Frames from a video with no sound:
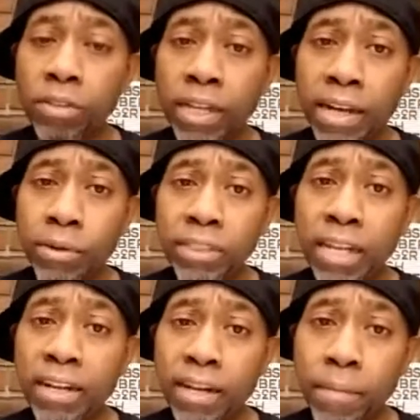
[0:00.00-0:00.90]
like I was
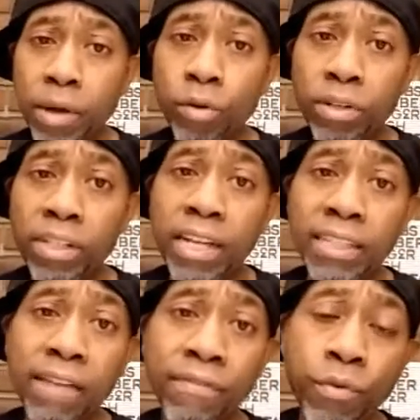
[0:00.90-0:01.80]
saying, in the middle, you
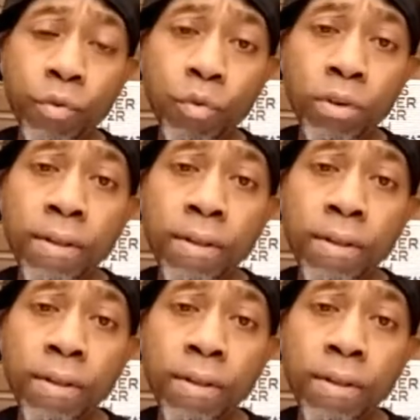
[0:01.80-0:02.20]
got that food